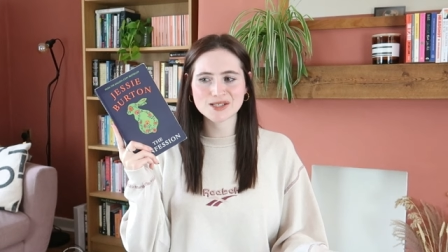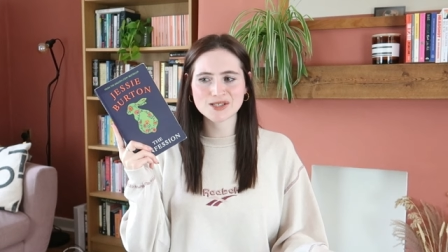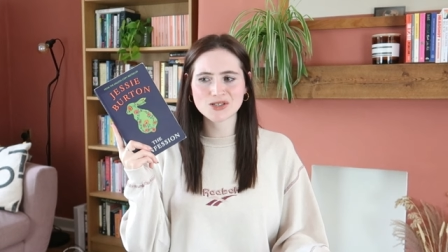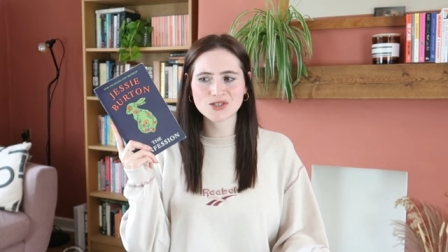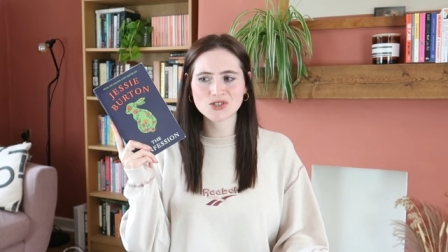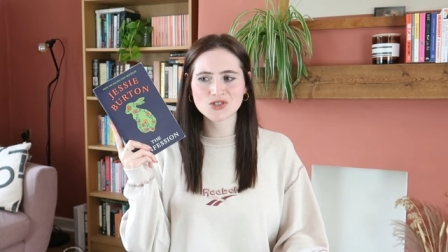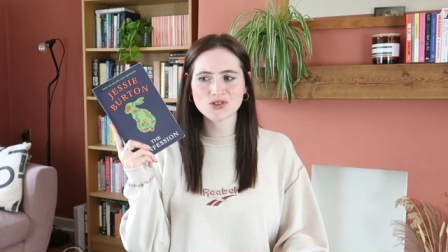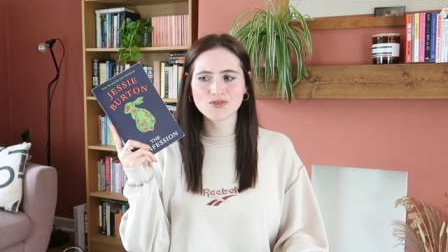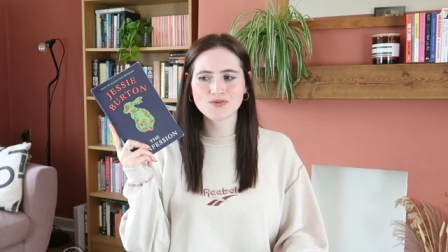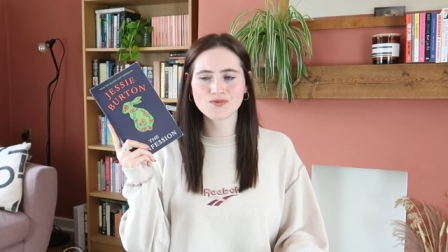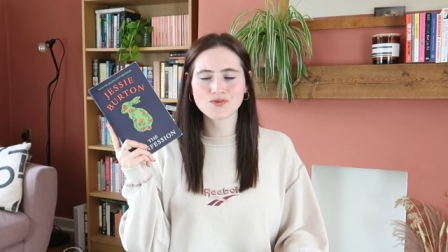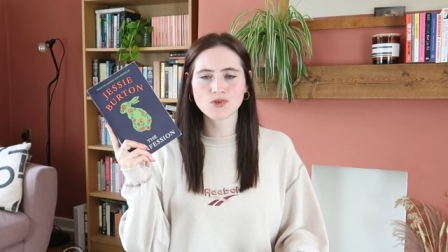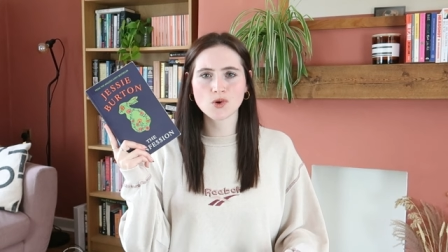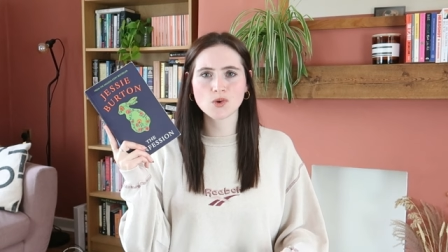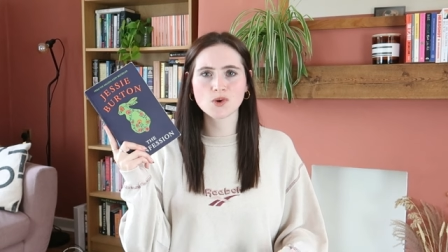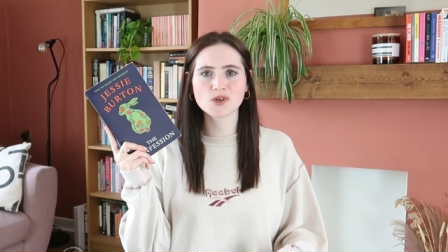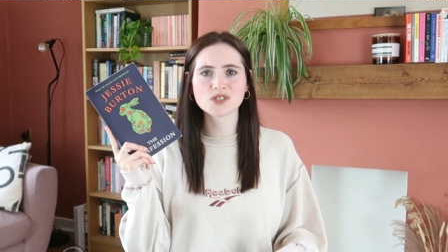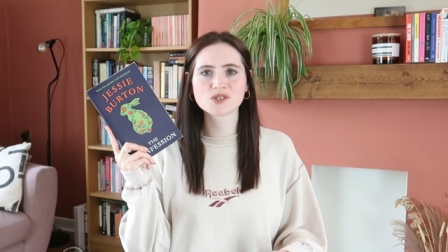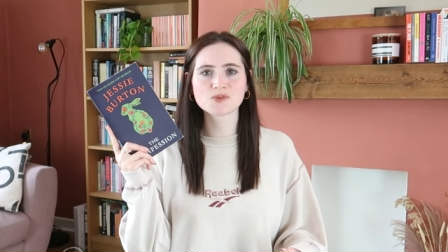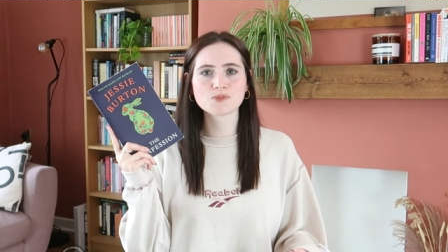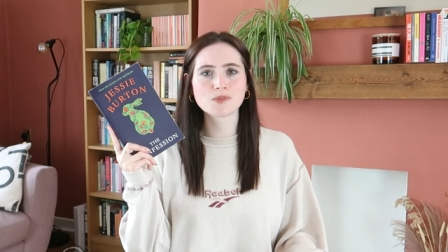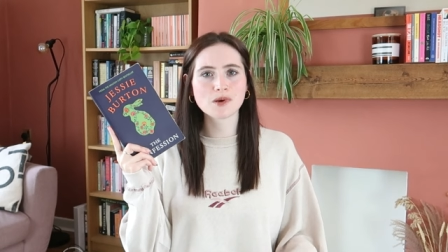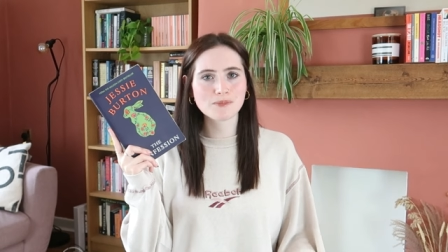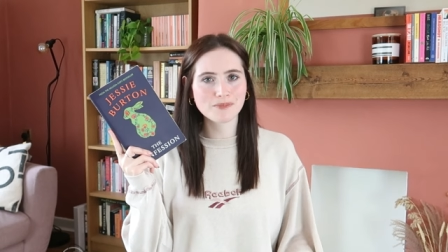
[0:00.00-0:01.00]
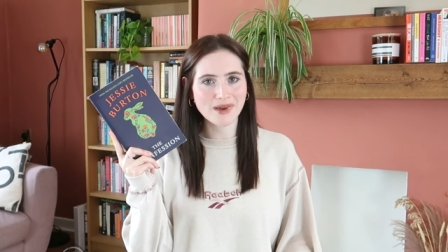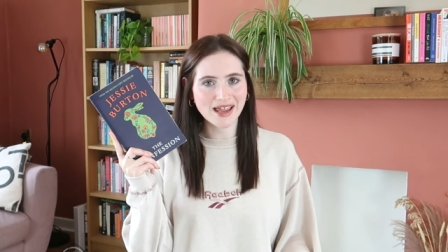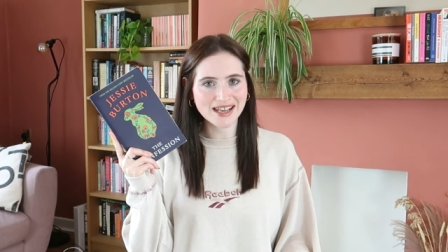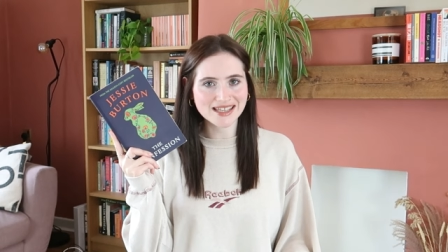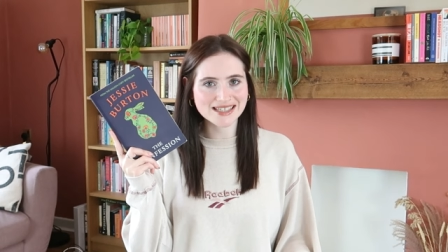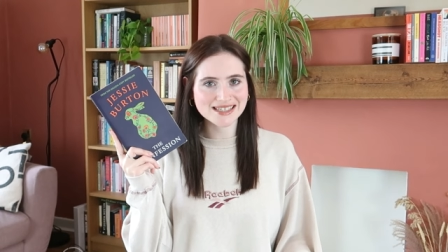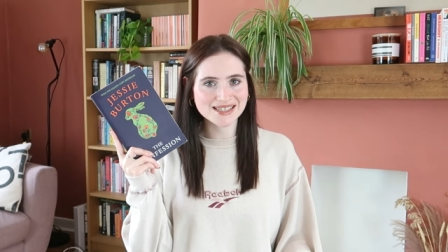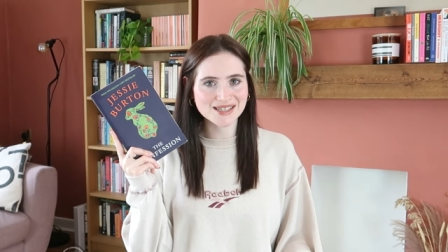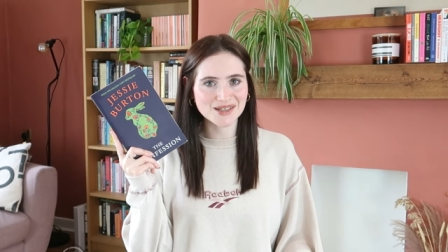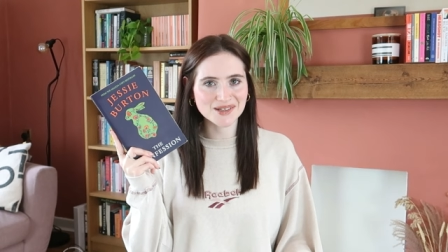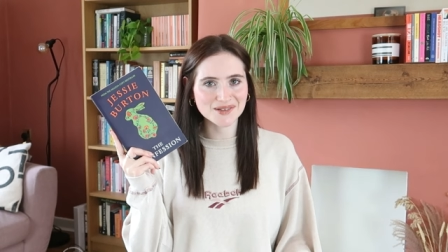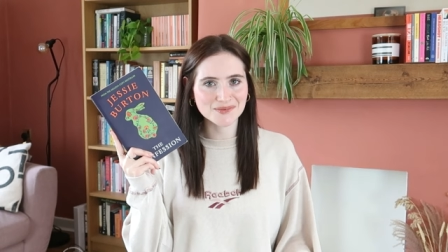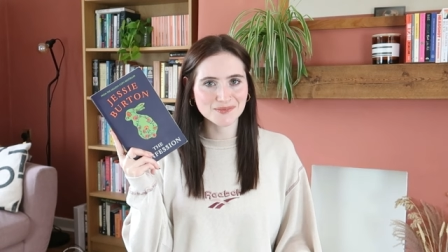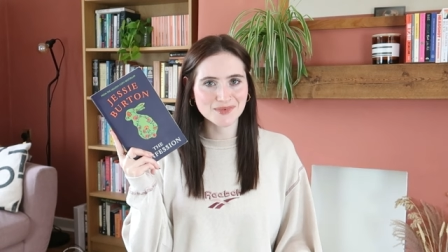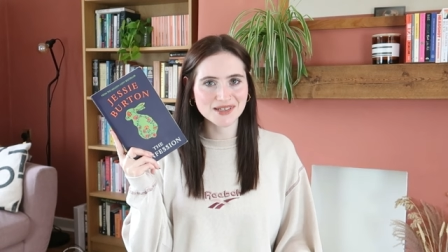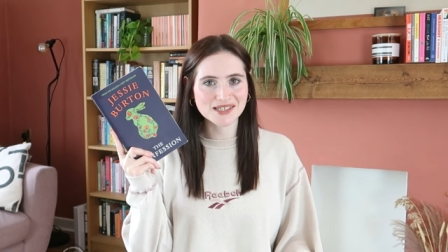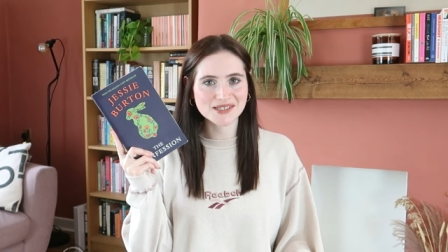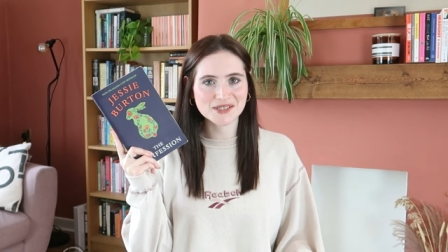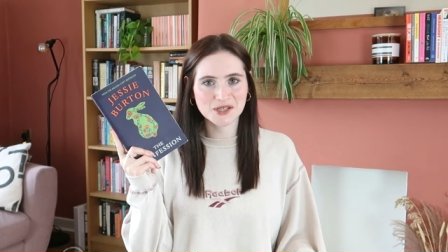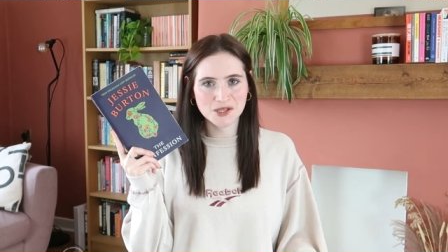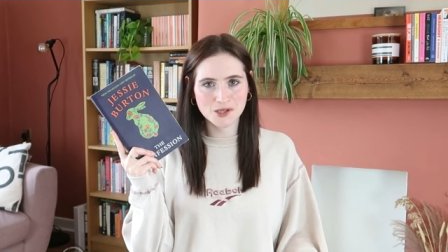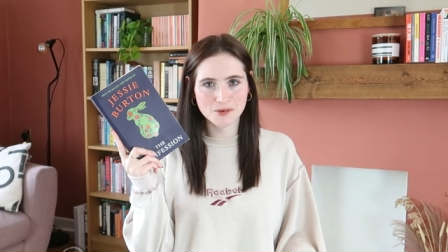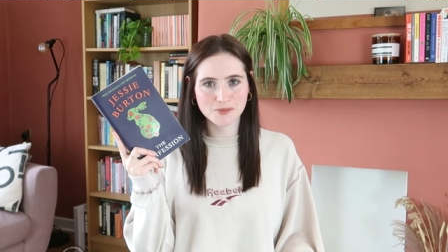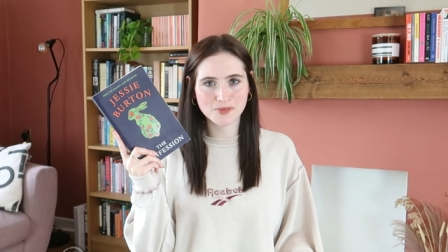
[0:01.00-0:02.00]
such a forward momentum
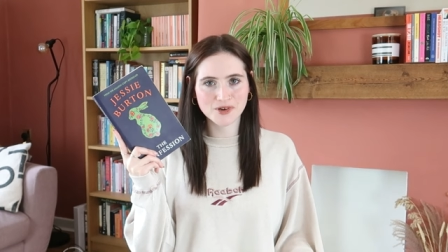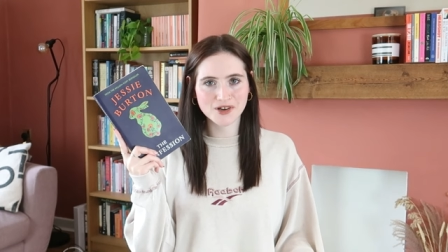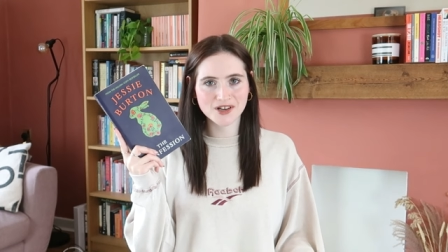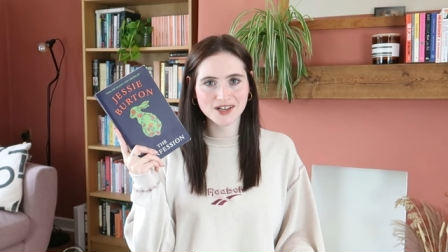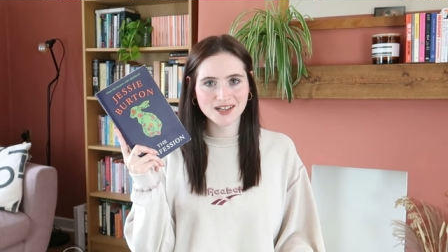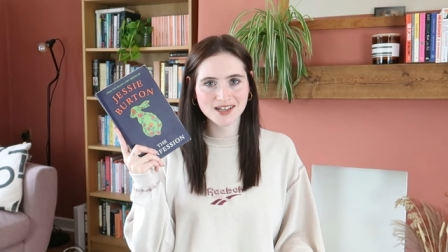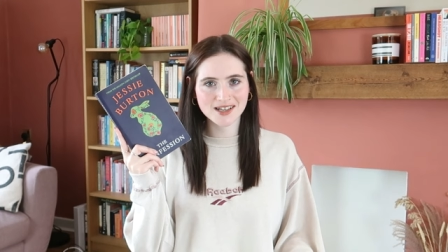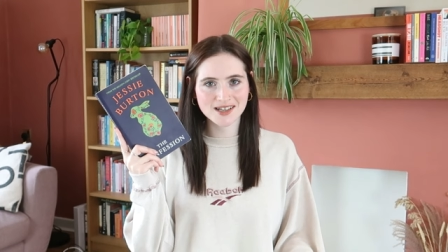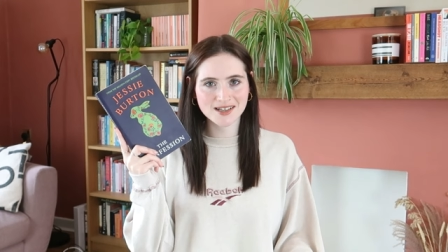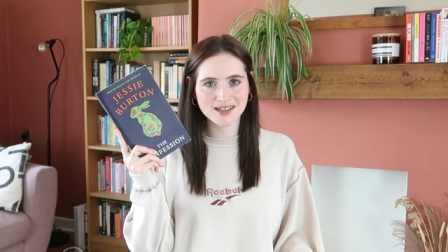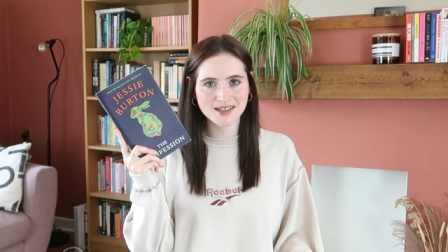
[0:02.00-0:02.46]
to the book.